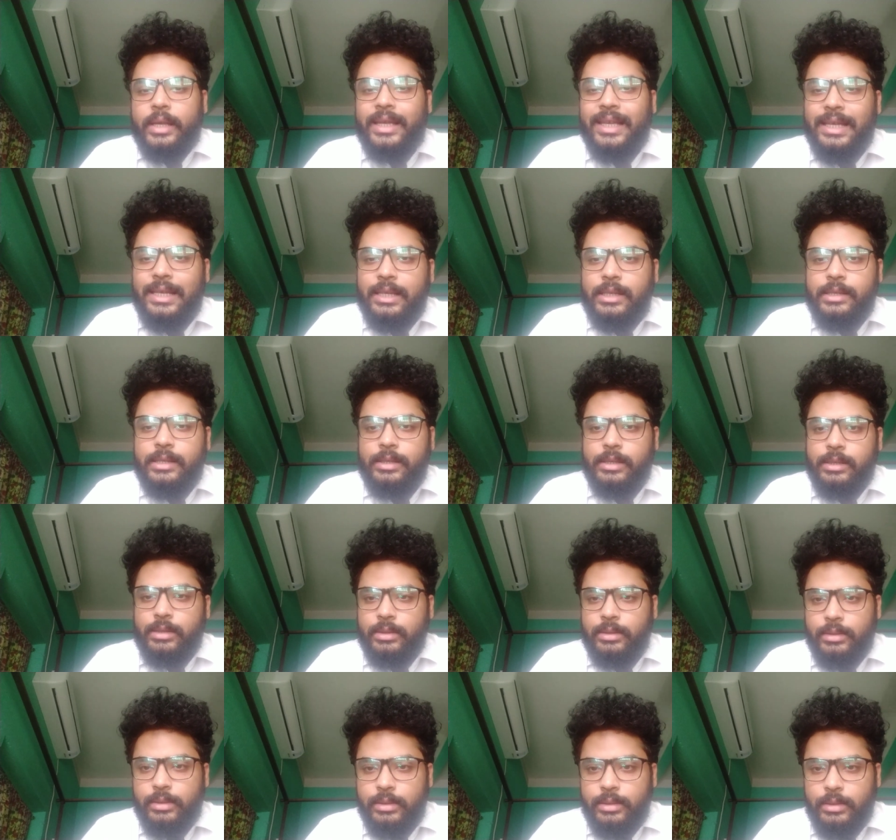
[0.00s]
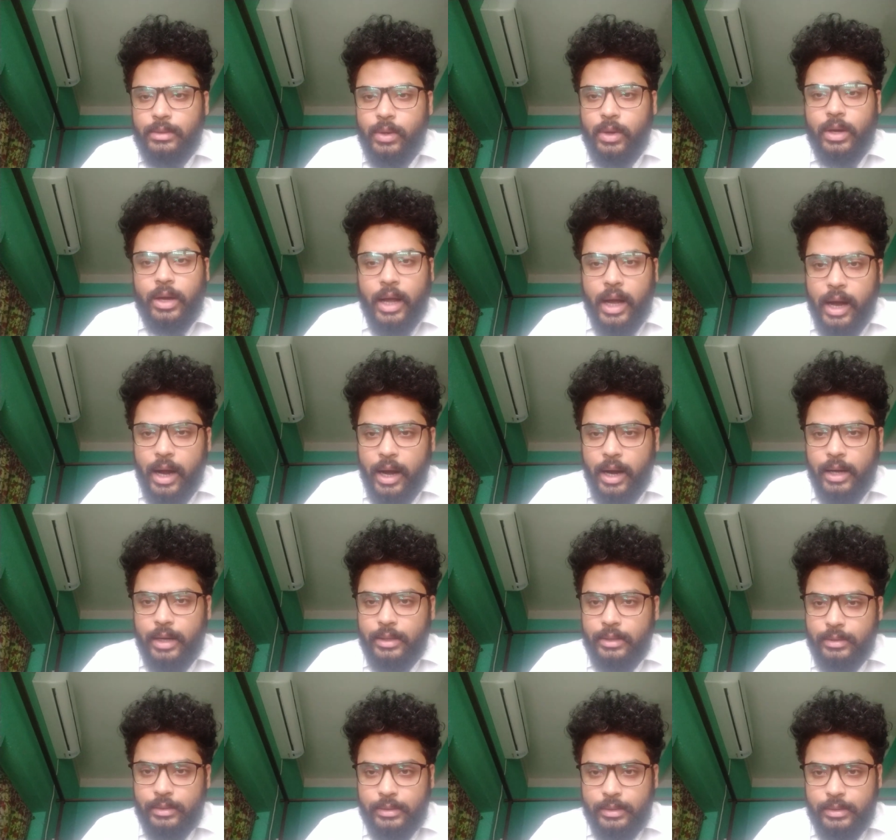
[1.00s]
is or
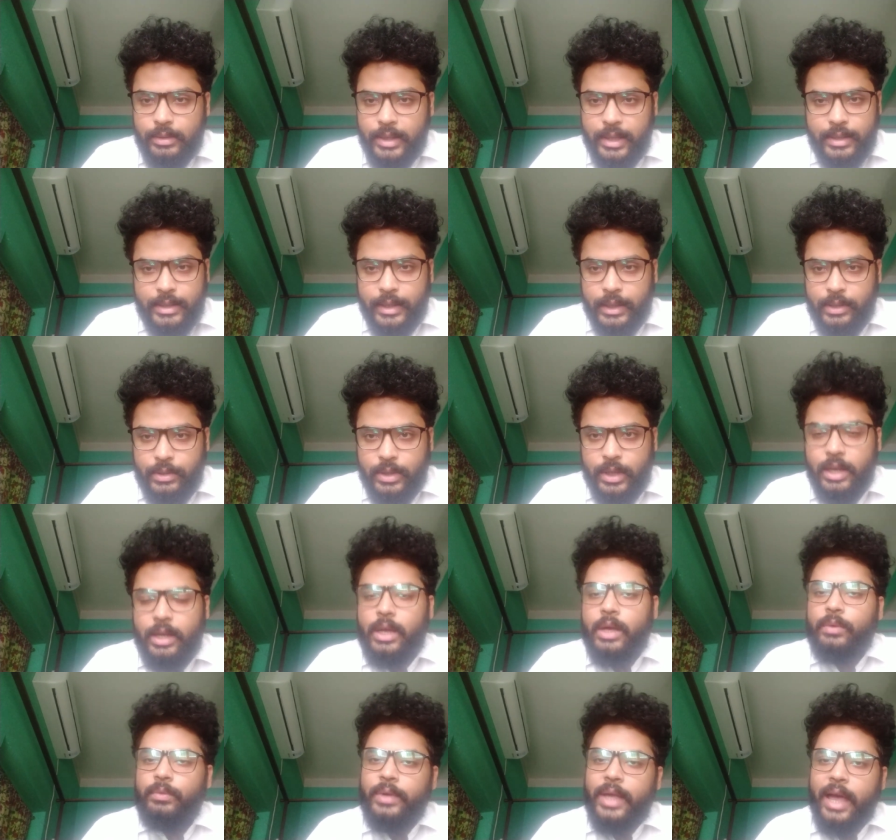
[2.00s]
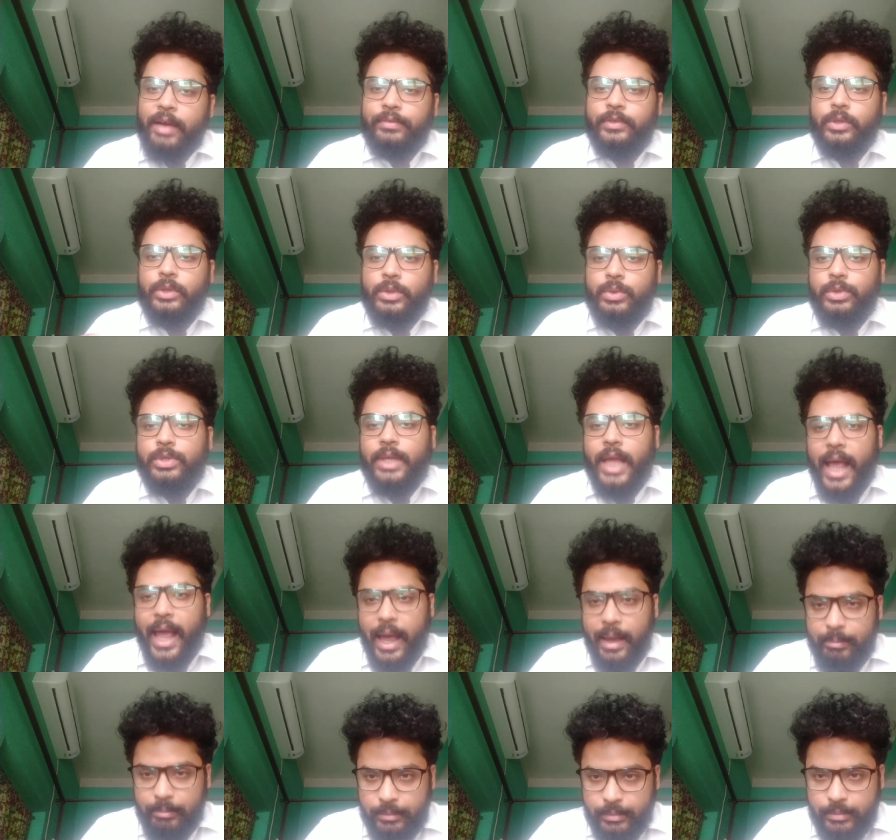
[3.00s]
are etc. We have to use
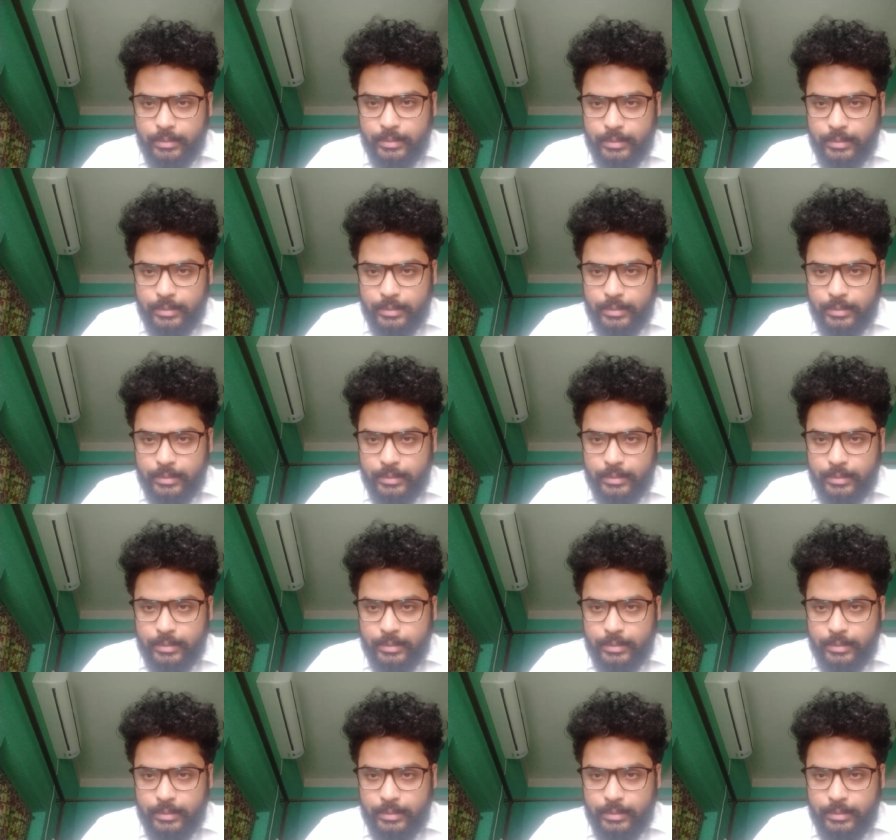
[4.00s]
am.